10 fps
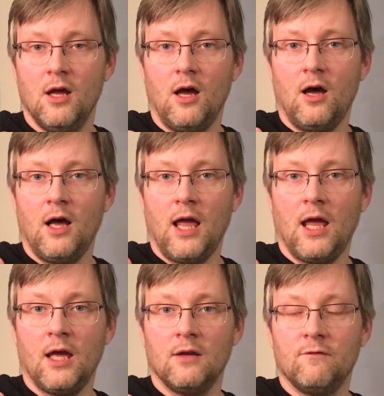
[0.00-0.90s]

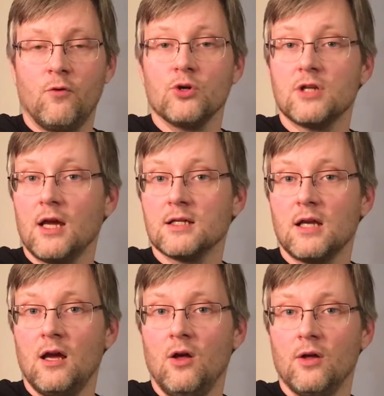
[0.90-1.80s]
and Forced
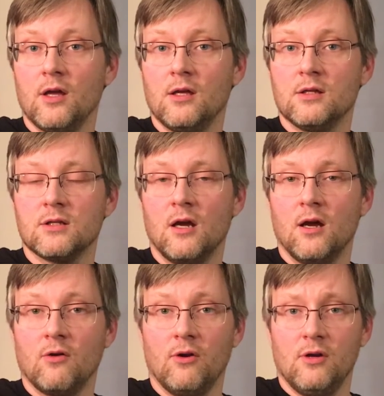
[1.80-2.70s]
Exile is
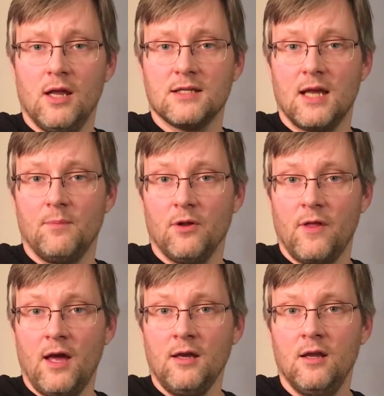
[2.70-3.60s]
a good example of
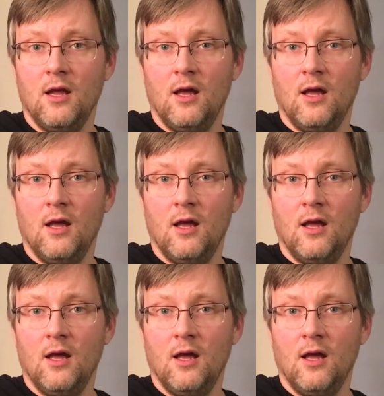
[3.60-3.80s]
that.